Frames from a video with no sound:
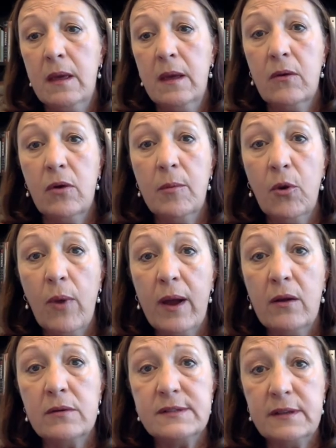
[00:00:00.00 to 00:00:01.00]
criminal
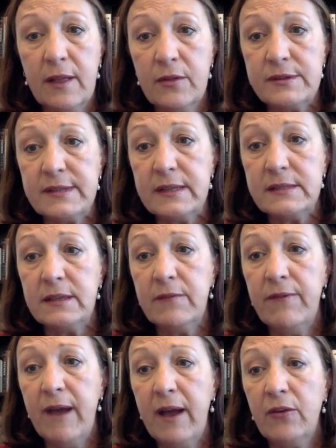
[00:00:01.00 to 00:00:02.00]
records, and other sentencing
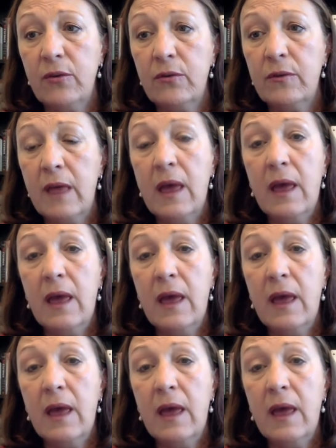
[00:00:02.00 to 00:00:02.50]
factors,